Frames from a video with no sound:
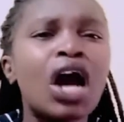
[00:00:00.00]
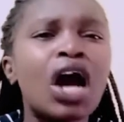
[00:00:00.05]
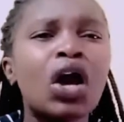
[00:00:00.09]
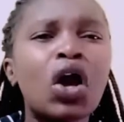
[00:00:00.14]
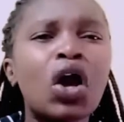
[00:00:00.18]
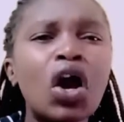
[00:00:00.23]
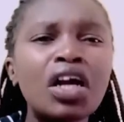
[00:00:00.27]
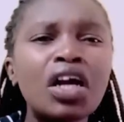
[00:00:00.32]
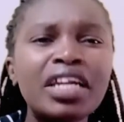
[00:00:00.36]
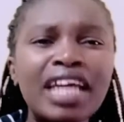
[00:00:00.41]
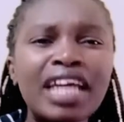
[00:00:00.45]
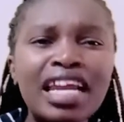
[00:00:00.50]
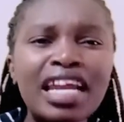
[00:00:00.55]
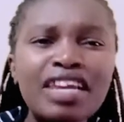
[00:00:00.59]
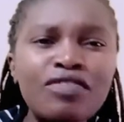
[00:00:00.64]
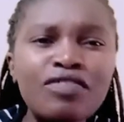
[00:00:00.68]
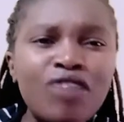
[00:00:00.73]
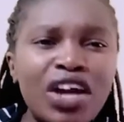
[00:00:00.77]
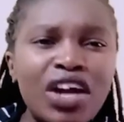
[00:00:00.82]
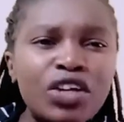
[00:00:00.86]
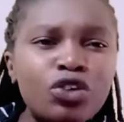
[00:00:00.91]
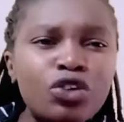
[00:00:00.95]
God
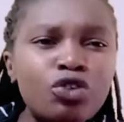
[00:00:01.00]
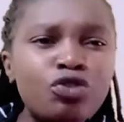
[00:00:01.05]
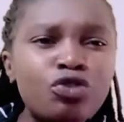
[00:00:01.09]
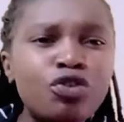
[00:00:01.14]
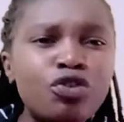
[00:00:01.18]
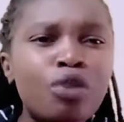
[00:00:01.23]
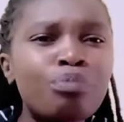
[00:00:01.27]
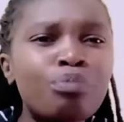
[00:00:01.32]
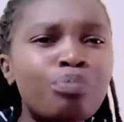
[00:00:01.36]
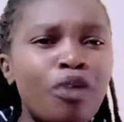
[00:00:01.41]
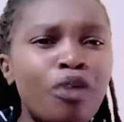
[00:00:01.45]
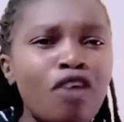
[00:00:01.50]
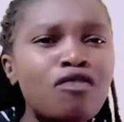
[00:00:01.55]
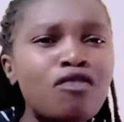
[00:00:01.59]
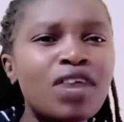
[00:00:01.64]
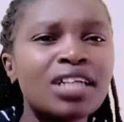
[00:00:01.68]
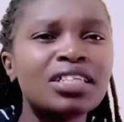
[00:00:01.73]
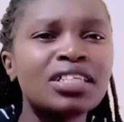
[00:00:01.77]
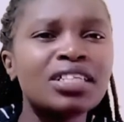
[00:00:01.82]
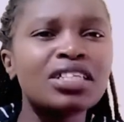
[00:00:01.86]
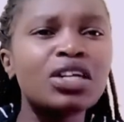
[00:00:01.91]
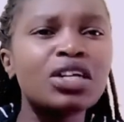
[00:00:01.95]
delivered you from
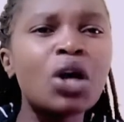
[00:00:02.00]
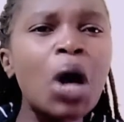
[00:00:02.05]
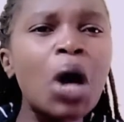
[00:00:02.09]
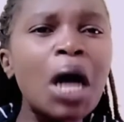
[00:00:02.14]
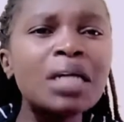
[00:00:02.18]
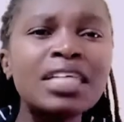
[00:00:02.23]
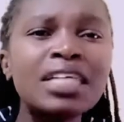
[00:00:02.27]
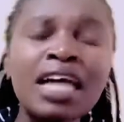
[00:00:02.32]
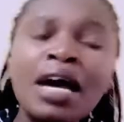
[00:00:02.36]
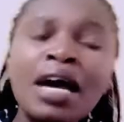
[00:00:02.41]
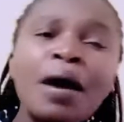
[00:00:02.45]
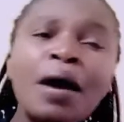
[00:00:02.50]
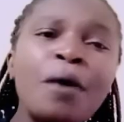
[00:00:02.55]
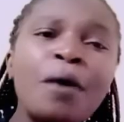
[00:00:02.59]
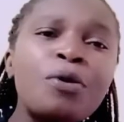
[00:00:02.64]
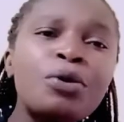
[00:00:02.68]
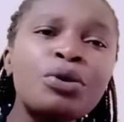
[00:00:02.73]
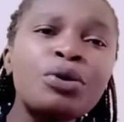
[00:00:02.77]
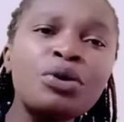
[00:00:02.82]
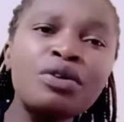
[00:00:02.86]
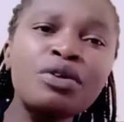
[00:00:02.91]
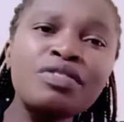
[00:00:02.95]
poverty. God,
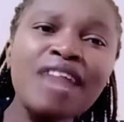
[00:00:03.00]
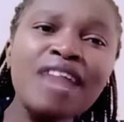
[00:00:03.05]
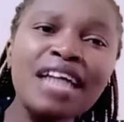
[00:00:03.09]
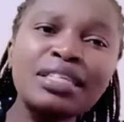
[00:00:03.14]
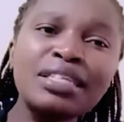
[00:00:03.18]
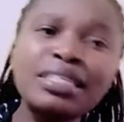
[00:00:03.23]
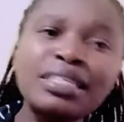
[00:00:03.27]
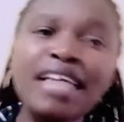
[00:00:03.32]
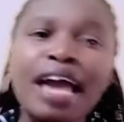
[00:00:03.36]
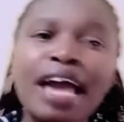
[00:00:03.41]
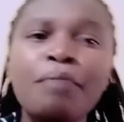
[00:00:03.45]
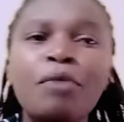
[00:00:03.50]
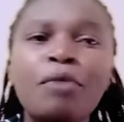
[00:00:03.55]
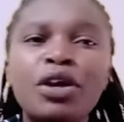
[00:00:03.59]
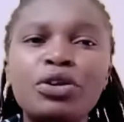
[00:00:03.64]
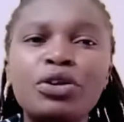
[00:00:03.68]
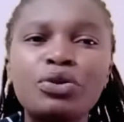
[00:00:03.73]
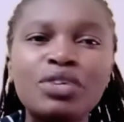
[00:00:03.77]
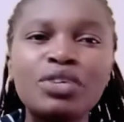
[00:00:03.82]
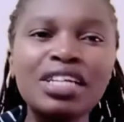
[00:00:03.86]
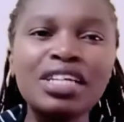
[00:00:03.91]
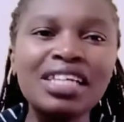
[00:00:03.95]
that time when
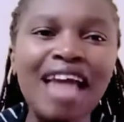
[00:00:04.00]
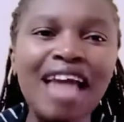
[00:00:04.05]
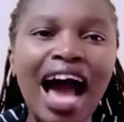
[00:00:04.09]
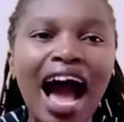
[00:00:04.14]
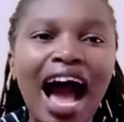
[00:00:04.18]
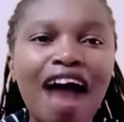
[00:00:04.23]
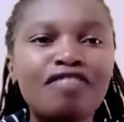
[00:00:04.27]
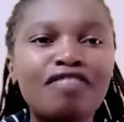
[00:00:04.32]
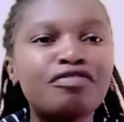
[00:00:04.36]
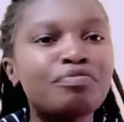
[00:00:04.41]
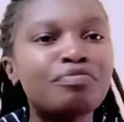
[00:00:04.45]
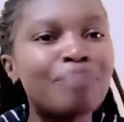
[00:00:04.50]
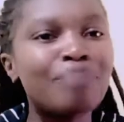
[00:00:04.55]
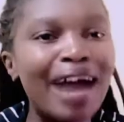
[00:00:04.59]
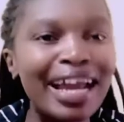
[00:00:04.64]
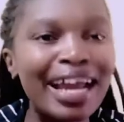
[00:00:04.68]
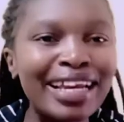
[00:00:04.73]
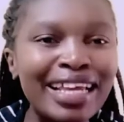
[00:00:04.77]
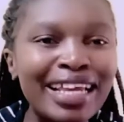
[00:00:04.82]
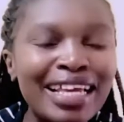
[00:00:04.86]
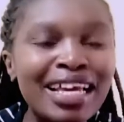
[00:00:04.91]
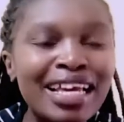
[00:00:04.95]
you didn't have
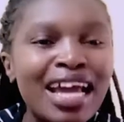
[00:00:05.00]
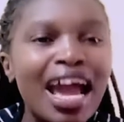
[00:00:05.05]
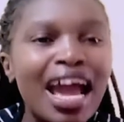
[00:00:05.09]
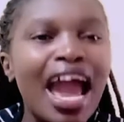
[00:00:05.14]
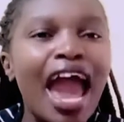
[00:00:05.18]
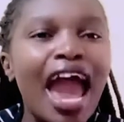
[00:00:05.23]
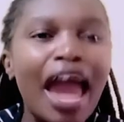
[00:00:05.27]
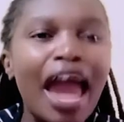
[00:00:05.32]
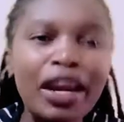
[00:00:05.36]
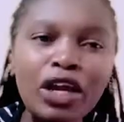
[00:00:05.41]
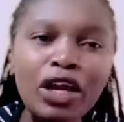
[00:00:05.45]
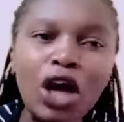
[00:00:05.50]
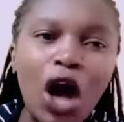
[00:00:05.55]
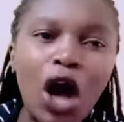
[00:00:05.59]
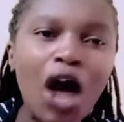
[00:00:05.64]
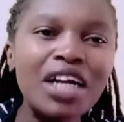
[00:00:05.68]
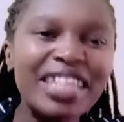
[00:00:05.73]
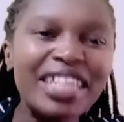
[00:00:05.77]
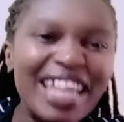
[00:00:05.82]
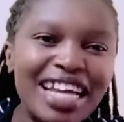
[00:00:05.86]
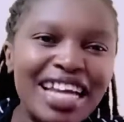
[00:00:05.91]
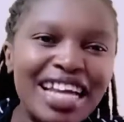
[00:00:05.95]
money, and
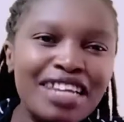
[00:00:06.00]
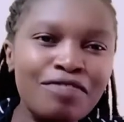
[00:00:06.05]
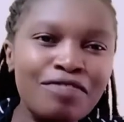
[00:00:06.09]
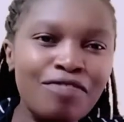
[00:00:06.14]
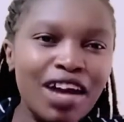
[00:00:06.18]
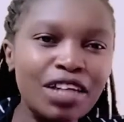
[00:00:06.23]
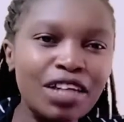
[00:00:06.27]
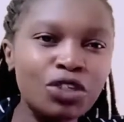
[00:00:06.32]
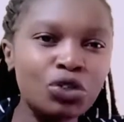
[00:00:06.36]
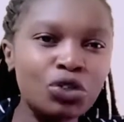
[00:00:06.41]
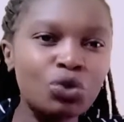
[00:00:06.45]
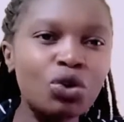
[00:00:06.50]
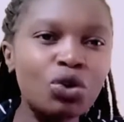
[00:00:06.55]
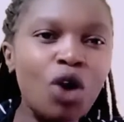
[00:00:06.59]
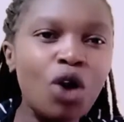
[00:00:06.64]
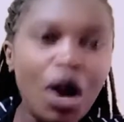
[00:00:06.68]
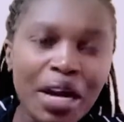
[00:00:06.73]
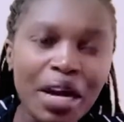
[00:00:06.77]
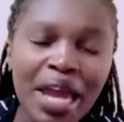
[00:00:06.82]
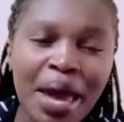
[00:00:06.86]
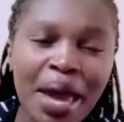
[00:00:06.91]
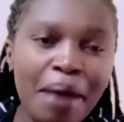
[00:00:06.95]
God delivered you.
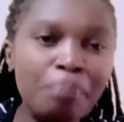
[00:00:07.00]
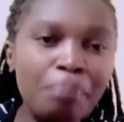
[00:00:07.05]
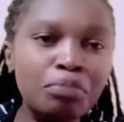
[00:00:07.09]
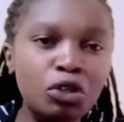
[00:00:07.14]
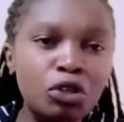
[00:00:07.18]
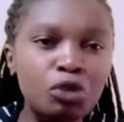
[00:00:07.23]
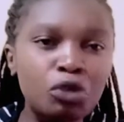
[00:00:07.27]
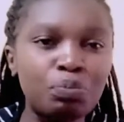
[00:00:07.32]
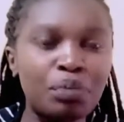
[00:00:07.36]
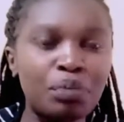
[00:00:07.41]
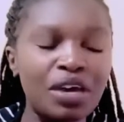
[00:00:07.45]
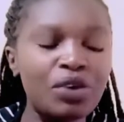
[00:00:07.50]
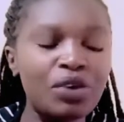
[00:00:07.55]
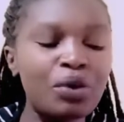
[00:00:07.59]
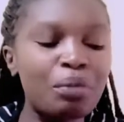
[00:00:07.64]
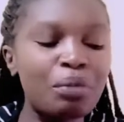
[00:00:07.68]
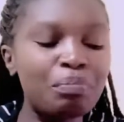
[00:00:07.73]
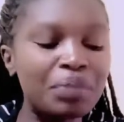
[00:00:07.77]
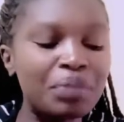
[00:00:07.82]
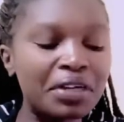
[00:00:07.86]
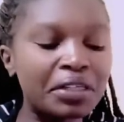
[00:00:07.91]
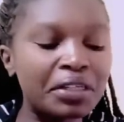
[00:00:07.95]
God helped you pay
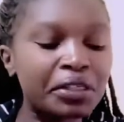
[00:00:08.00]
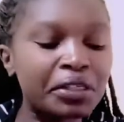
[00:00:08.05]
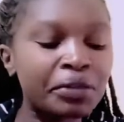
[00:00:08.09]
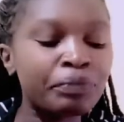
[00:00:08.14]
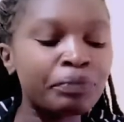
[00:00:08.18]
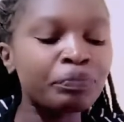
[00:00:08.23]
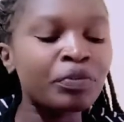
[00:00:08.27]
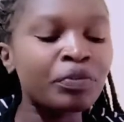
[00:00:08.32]
your bills.